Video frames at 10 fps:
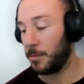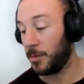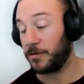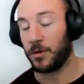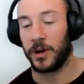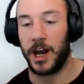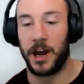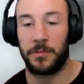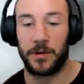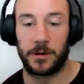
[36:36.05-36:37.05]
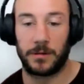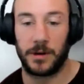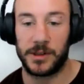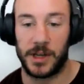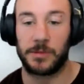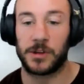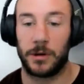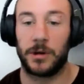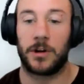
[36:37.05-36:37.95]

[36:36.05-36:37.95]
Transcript: before they happen is absolutely